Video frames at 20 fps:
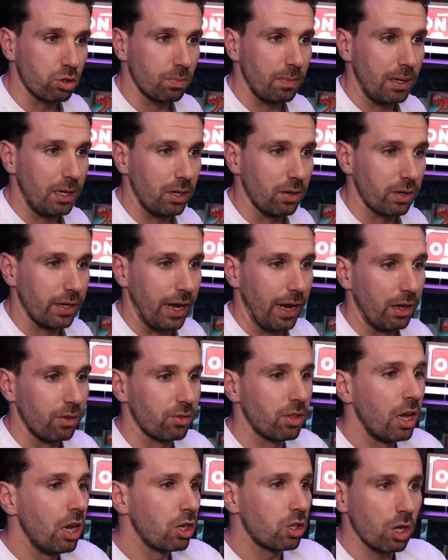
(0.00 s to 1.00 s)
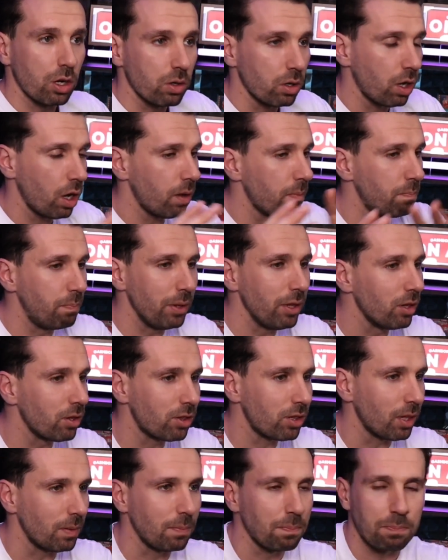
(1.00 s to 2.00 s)
media accounts, don't go and build
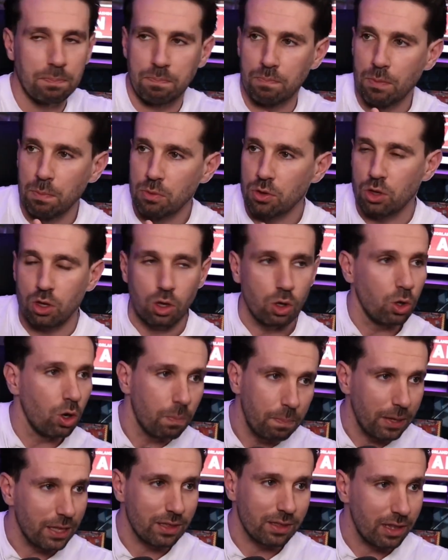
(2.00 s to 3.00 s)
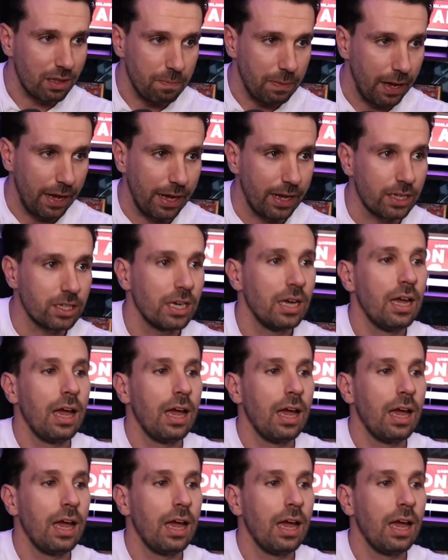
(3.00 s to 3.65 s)
some obscure business page